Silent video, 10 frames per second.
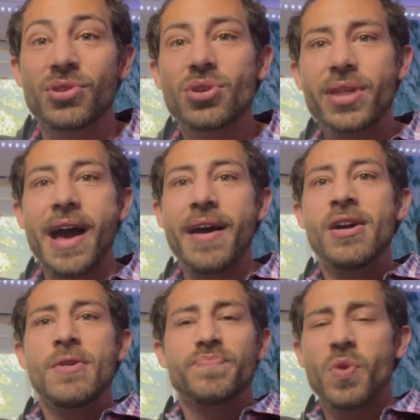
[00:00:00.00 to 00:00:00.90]
so that
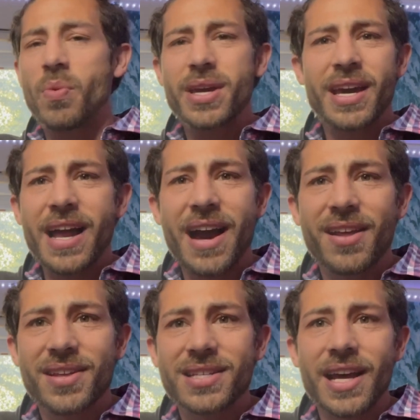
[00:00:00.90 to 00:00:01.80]
when we get out of
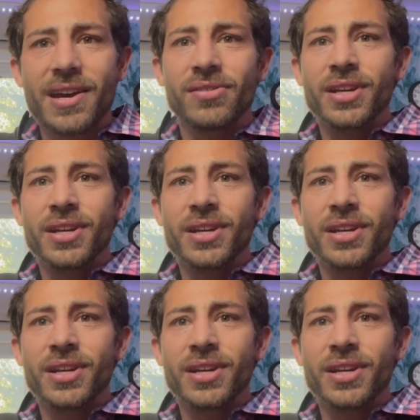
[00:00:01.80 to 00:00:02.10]
this cycle